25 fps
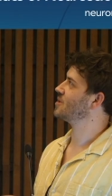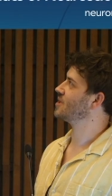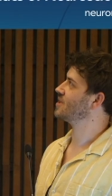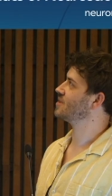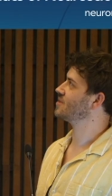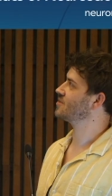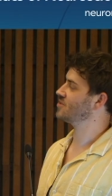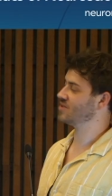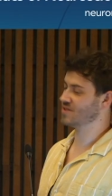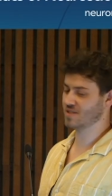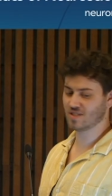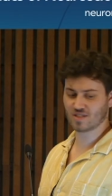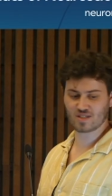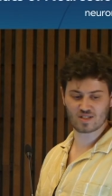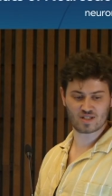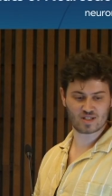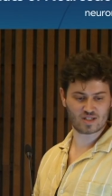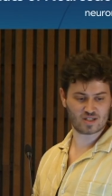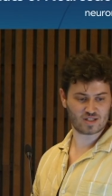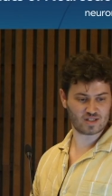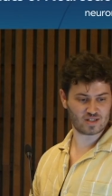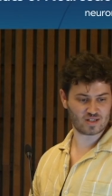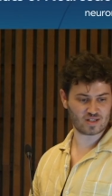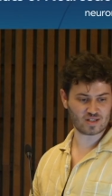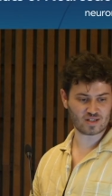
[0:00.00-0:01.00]

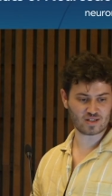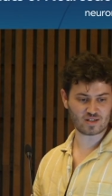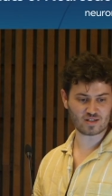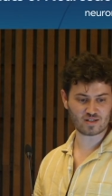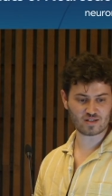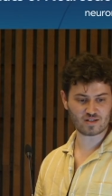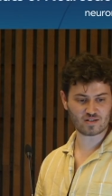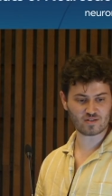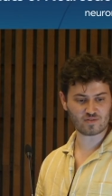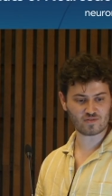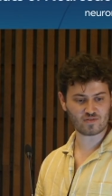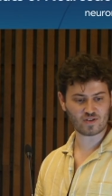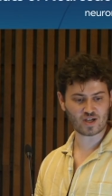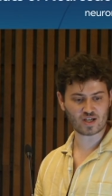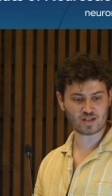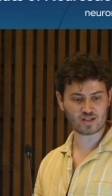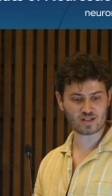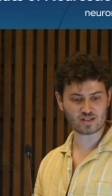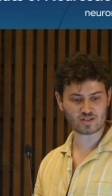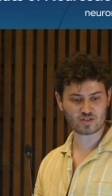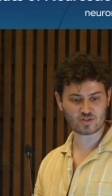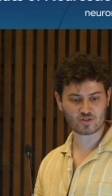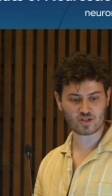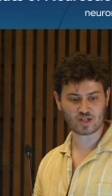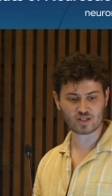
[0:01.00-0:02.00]
interested in finding
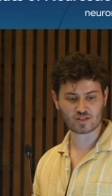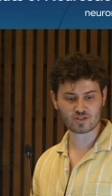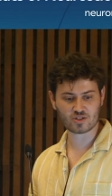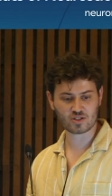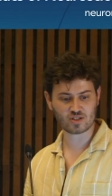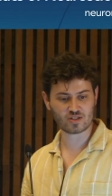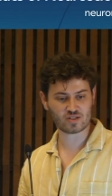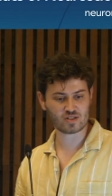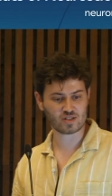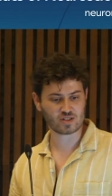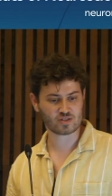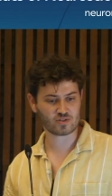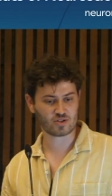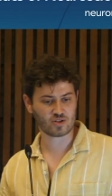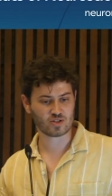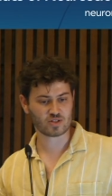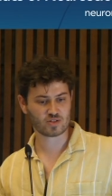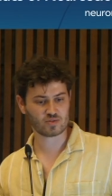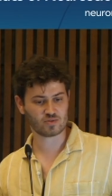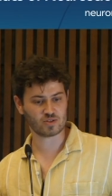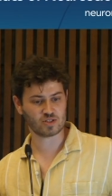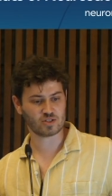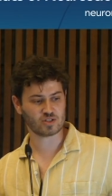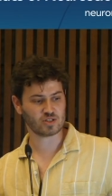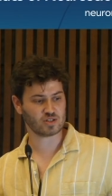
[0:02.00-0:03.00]
structure in
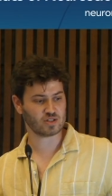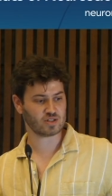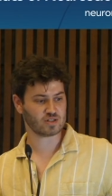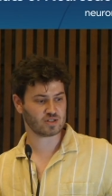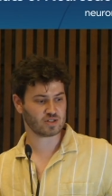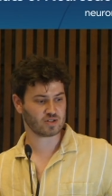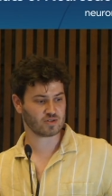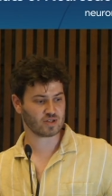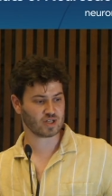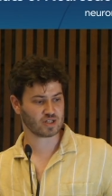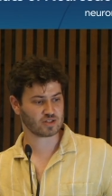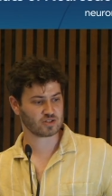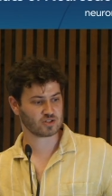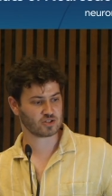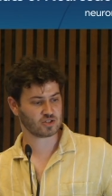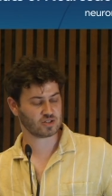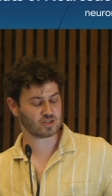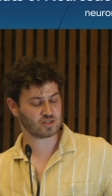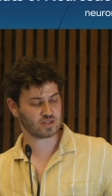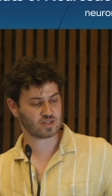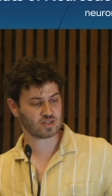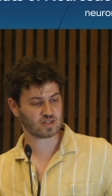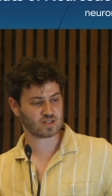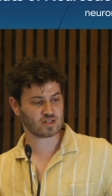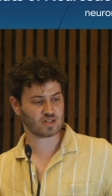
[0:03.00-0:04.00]
across-region
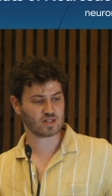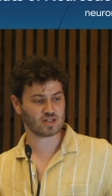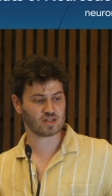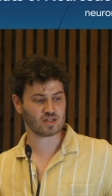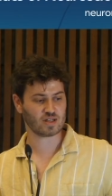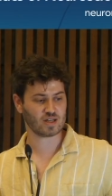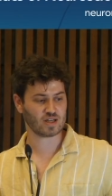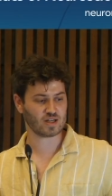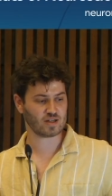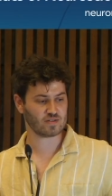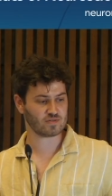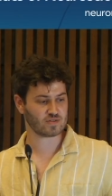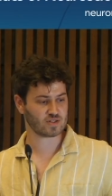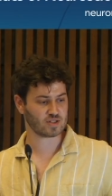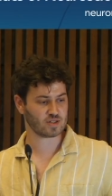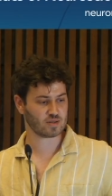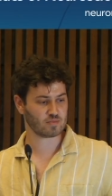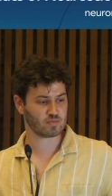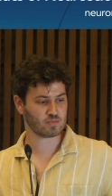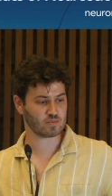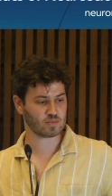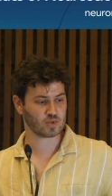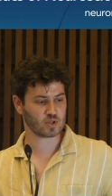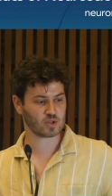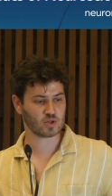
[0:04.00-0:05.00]
interactions and have
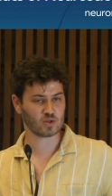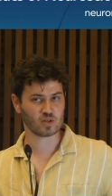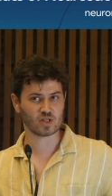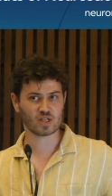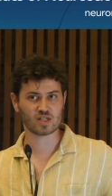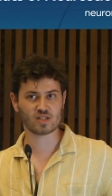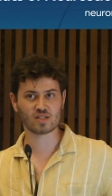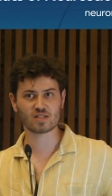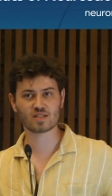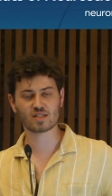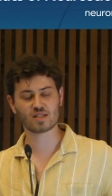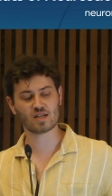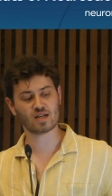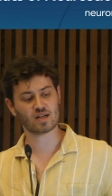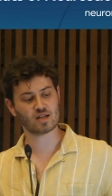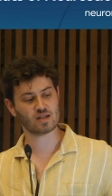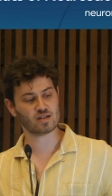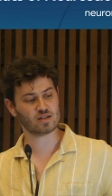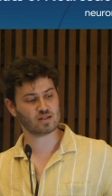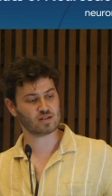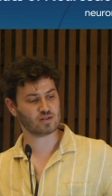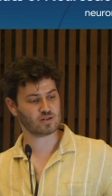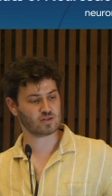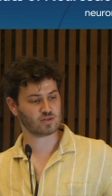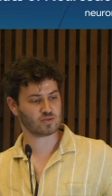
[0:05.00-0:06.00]
some good insight
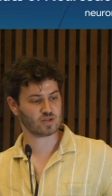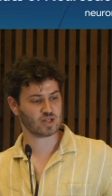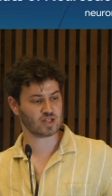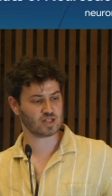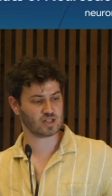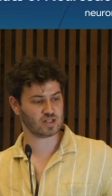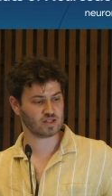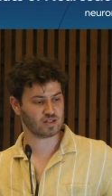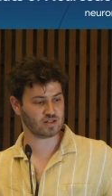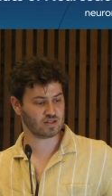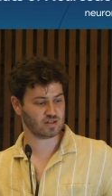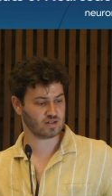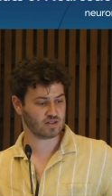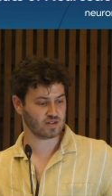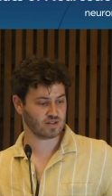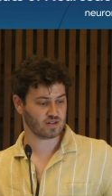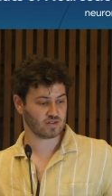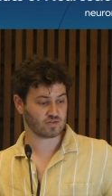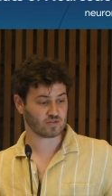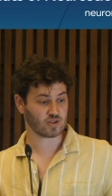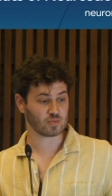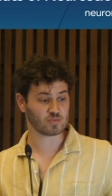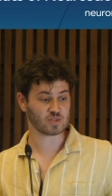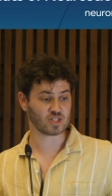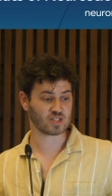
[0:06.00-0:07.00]
already
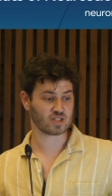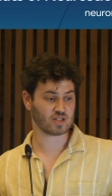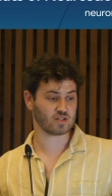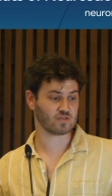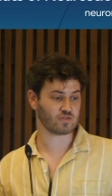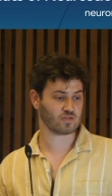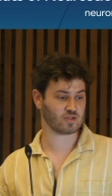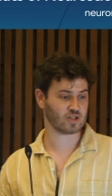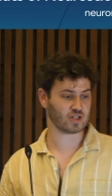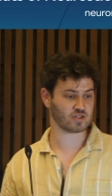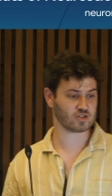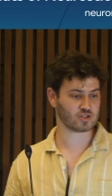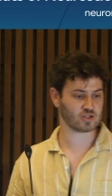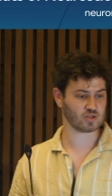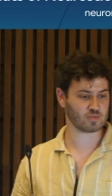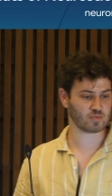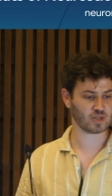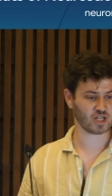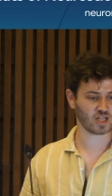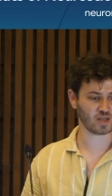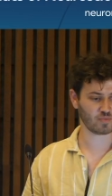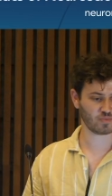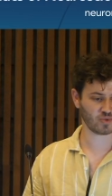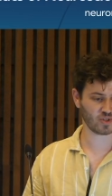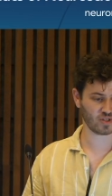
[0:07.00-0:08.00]
from this influential
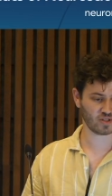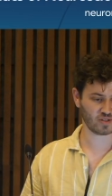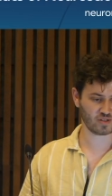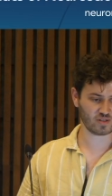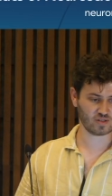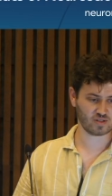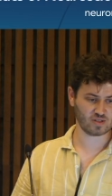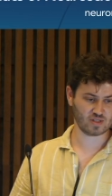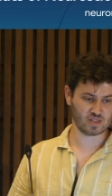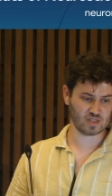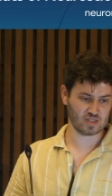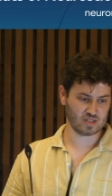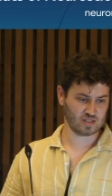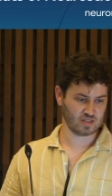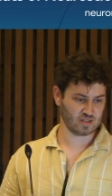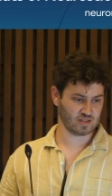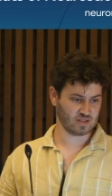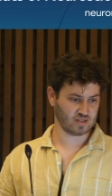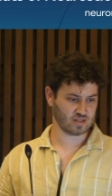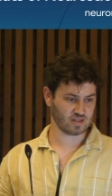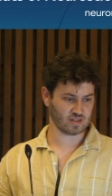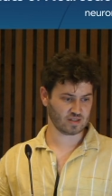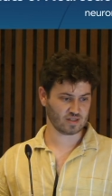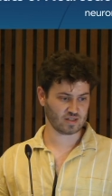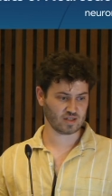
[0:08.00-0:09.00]
paper
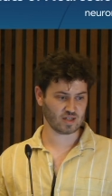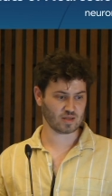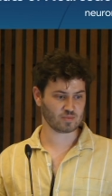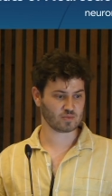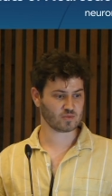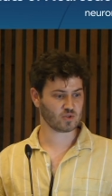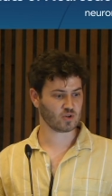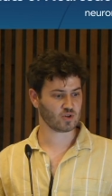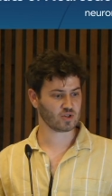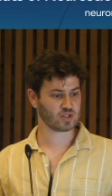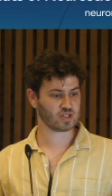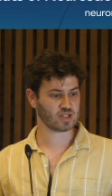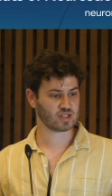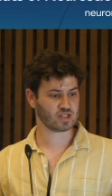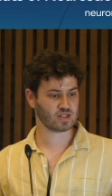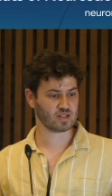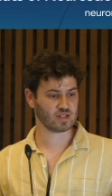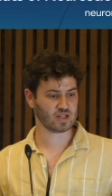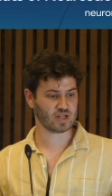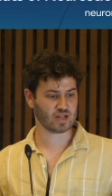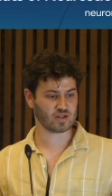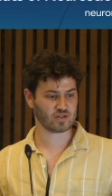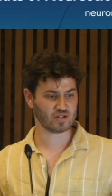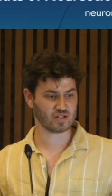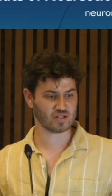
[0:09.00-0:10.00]
named Cortical
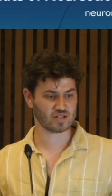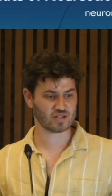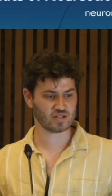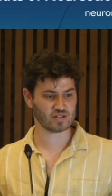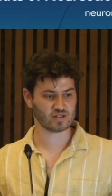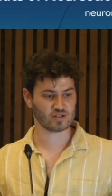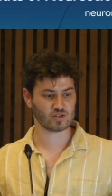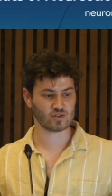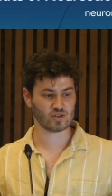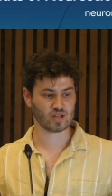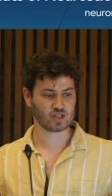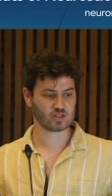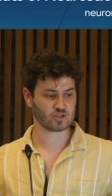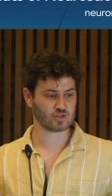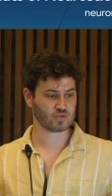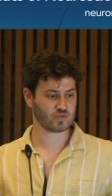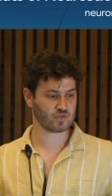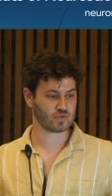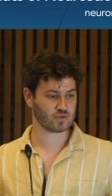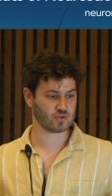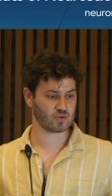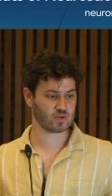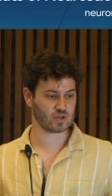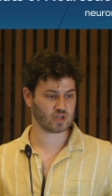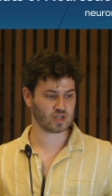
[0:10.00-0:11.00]
Areas Interact
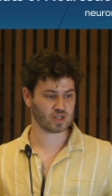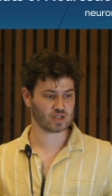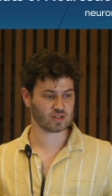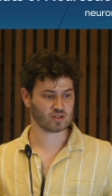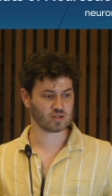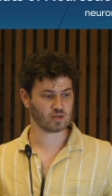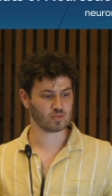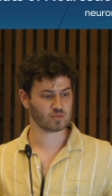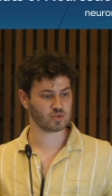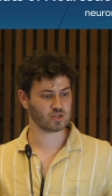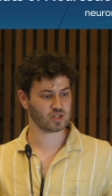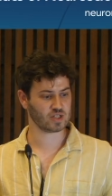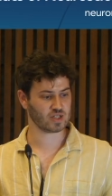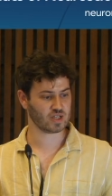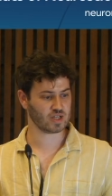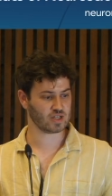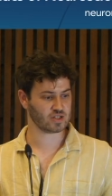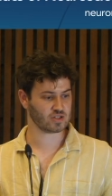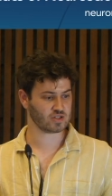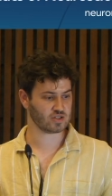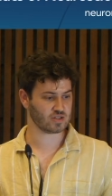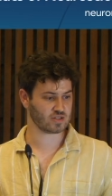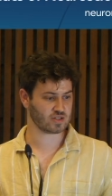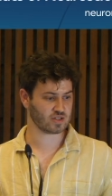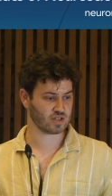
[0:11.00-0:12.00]
Through a
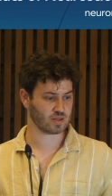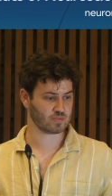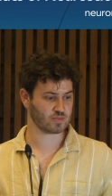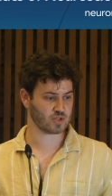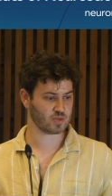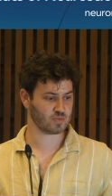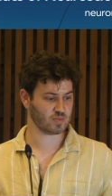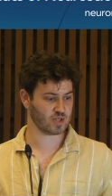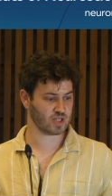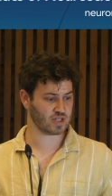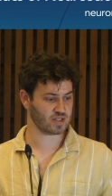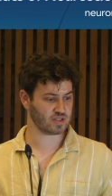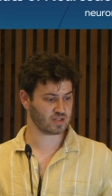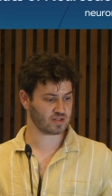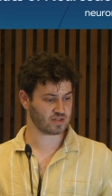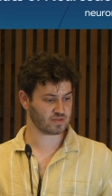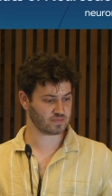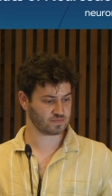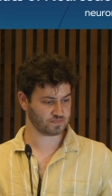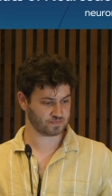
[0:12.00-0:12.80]
Communication Subspace,